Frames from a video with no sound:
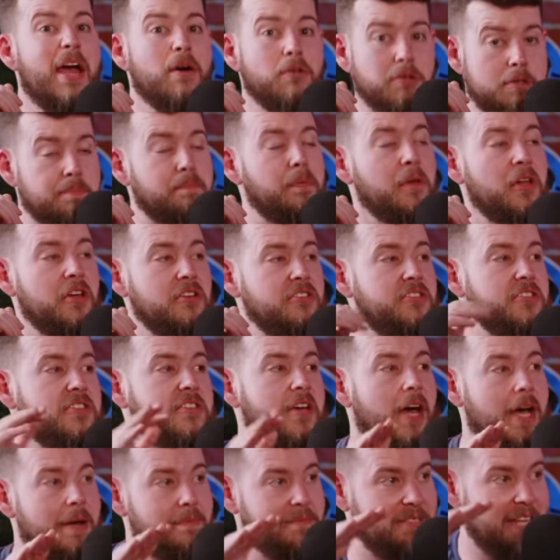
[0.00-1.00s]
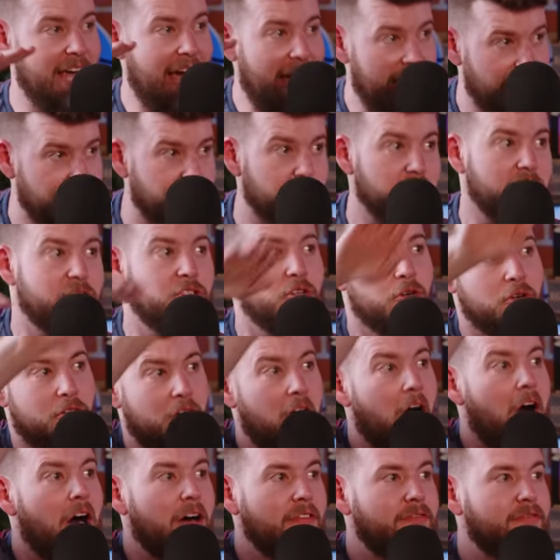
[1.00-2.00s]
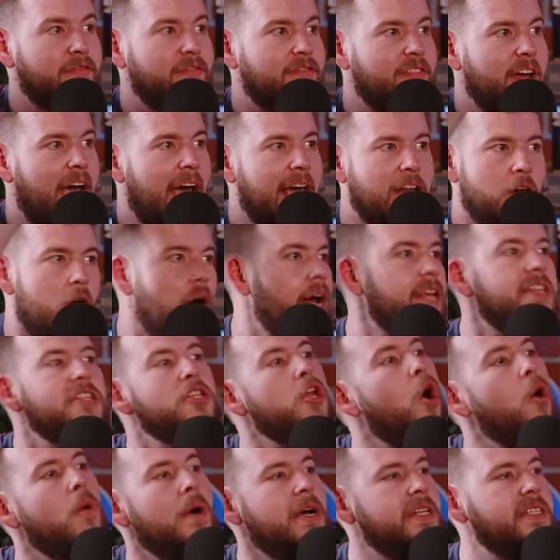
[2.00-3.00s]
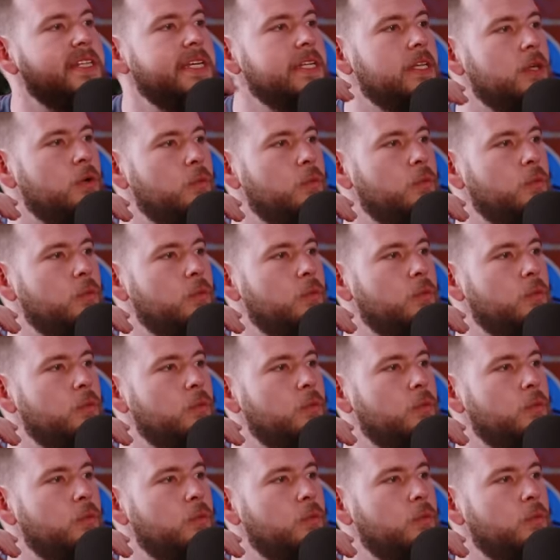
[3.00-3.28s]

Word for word: was blessed the times that actually took off, mm-hmm. and I had no idea that